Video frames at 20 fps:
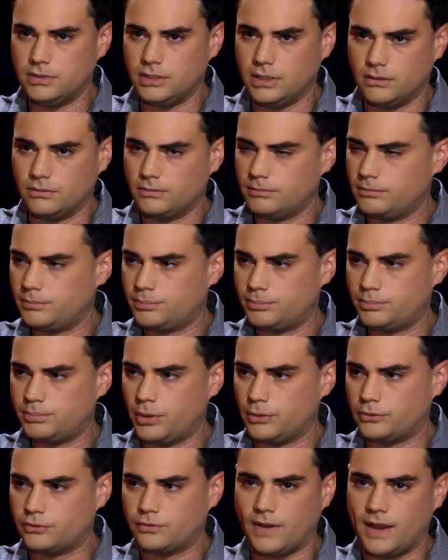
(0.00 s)
you know,
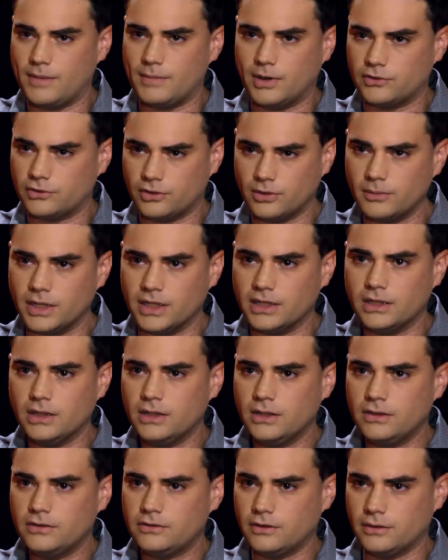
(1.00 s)
post-Weimar Germany.
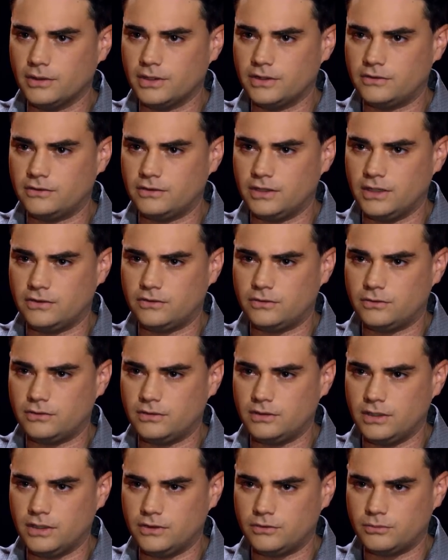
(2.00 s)
So it's, it's,
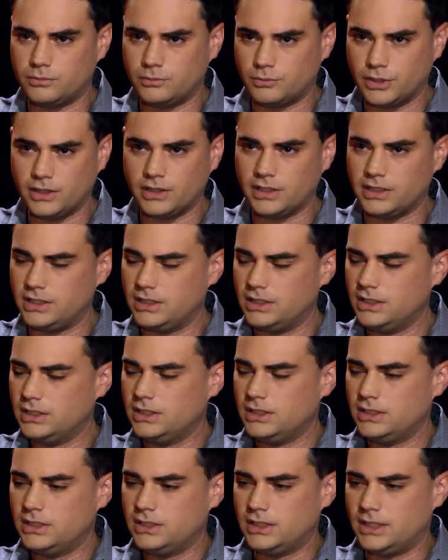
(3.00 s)
it's really...
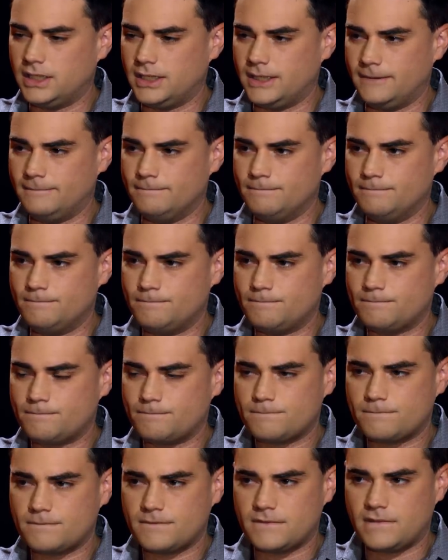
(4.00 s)
Um,
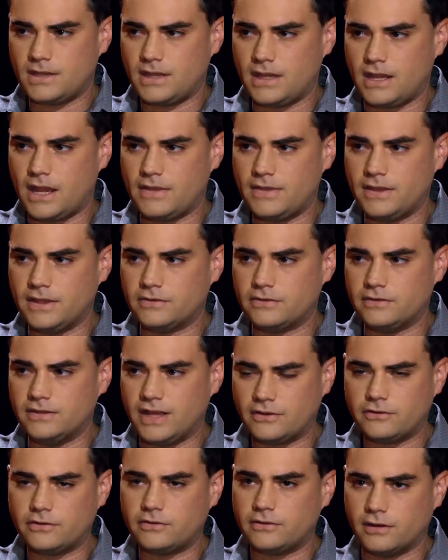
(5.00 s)
I think it's
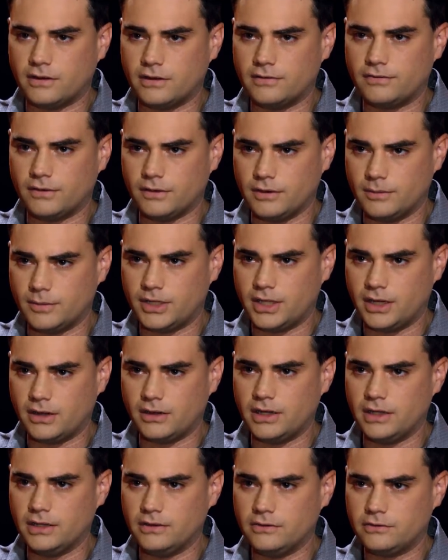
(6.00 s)
necessary for
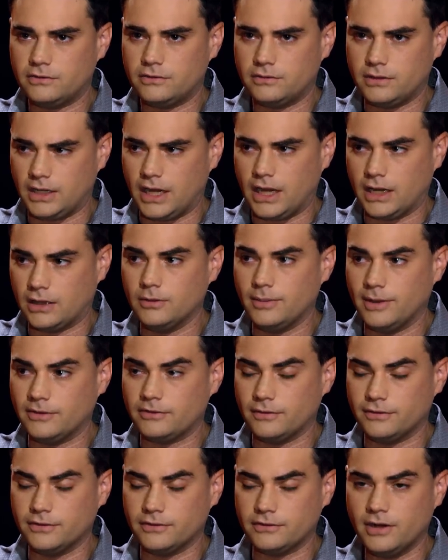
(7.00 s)
libertarians, and I include
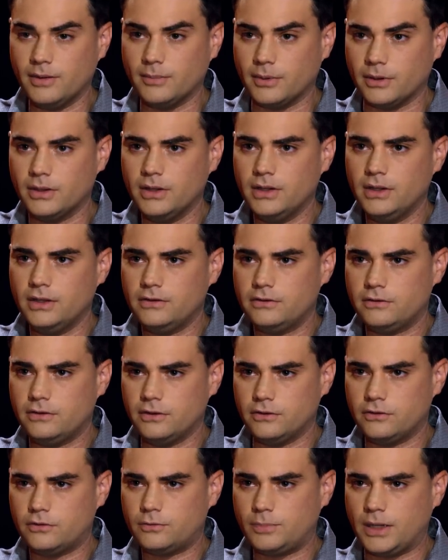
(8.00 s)
myself in this number,
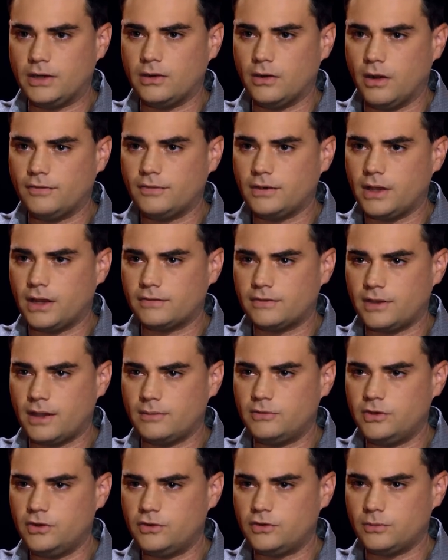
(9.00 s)
to spend an awful lot of
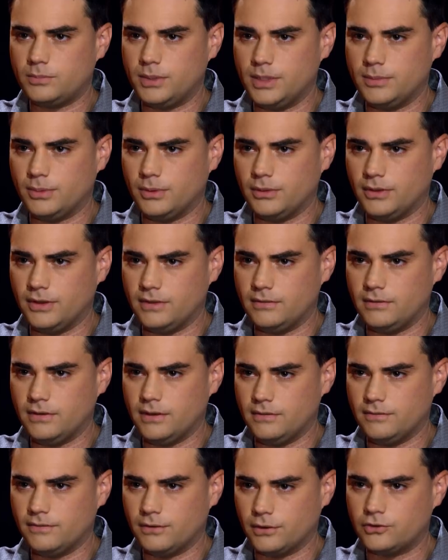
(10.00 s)
time teaching people that,
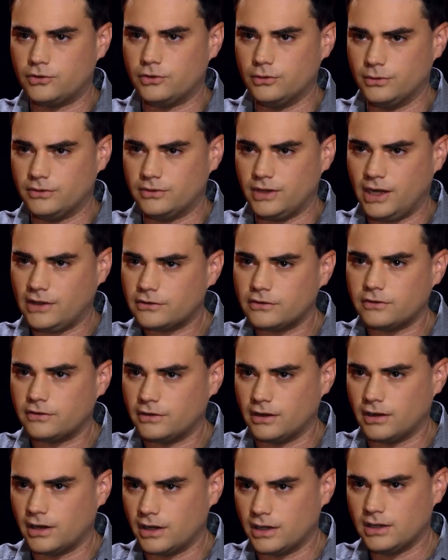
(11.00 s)
that virtue is
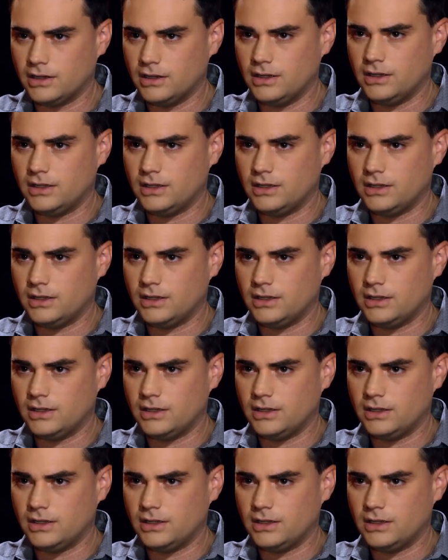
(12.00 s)
necessary.